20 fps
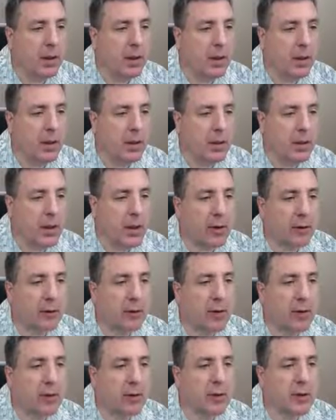Now if we
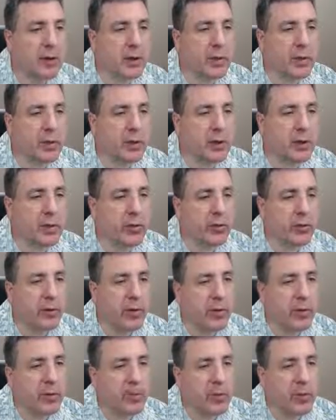look at this,
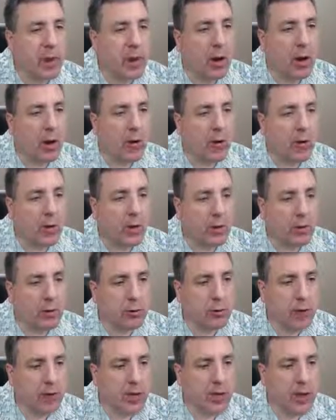although it
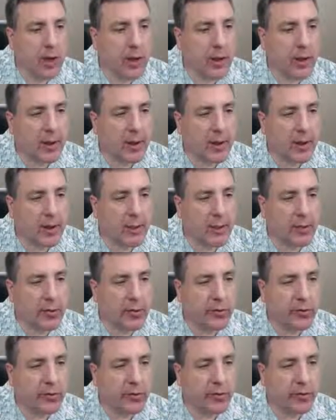looks like
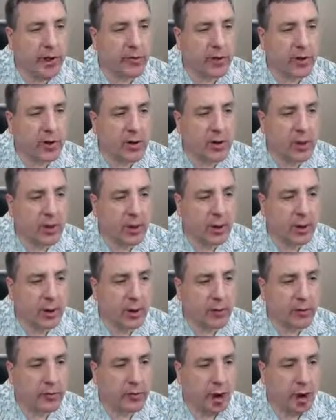7
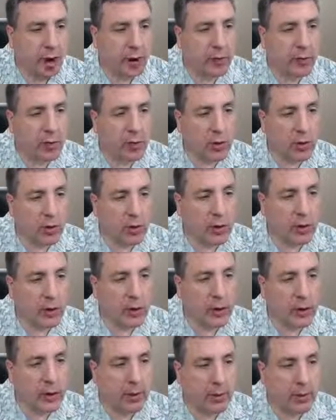is also
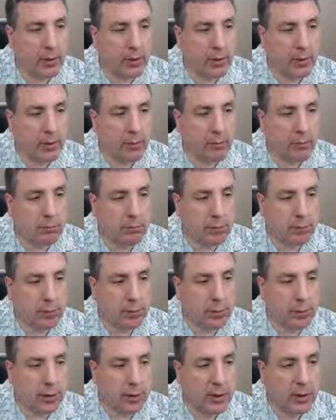including
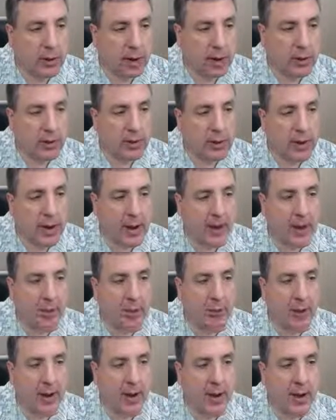the 8, 9, and
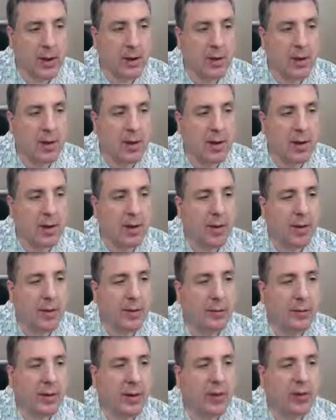10,
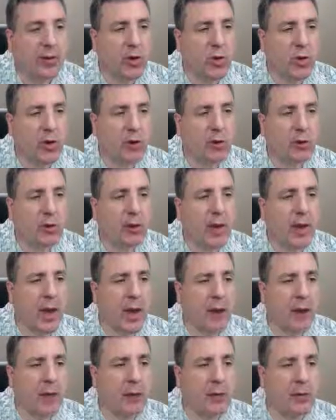but if you were to look at
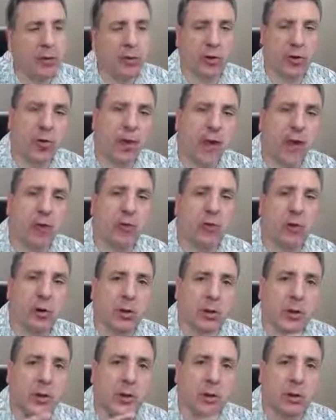it histologically and look